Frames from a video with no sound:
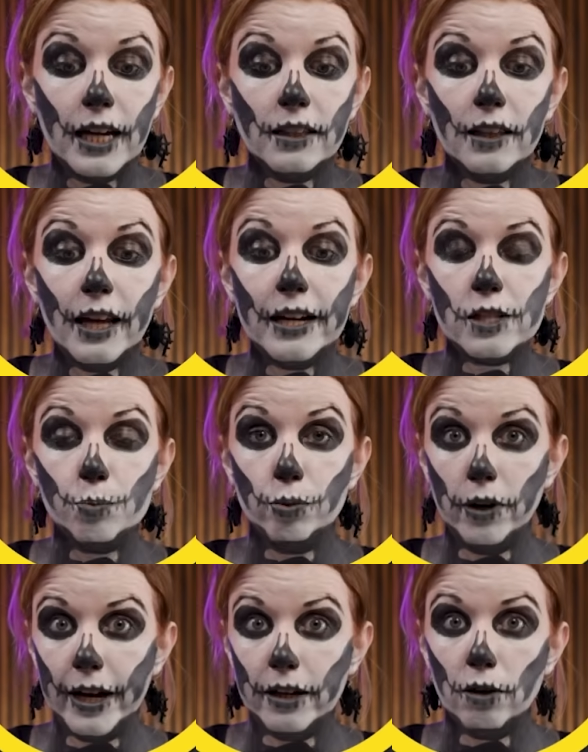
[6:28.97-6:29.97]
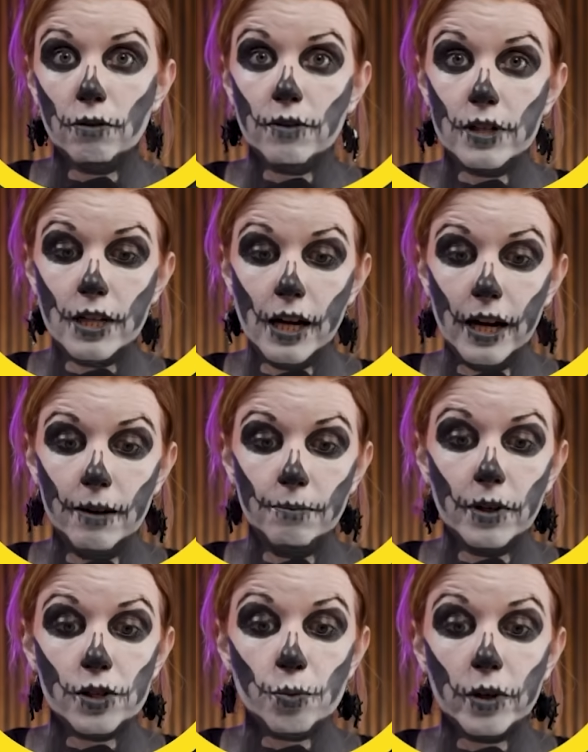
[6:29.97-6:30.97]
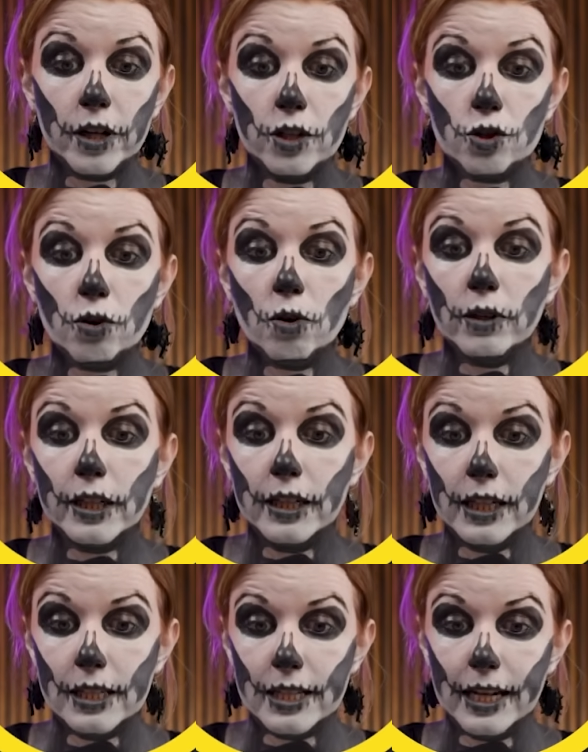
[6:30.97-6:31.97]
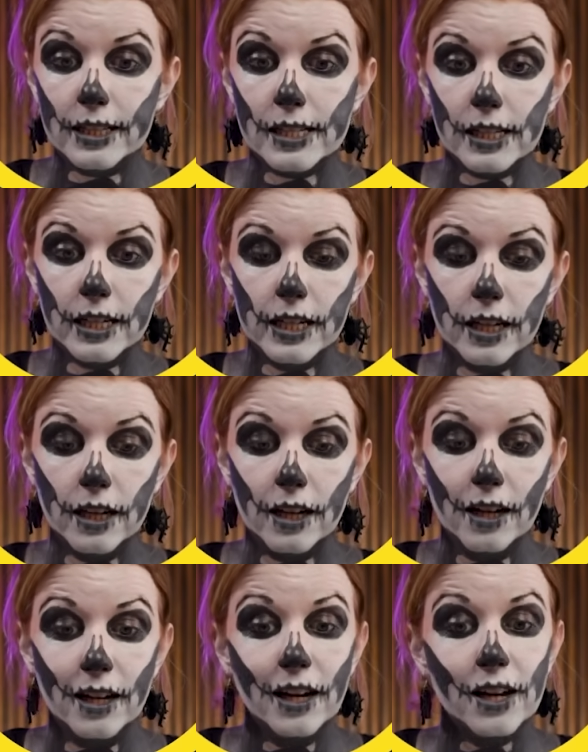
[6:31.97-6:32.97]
and less bright over time because we're controlling the intensity here.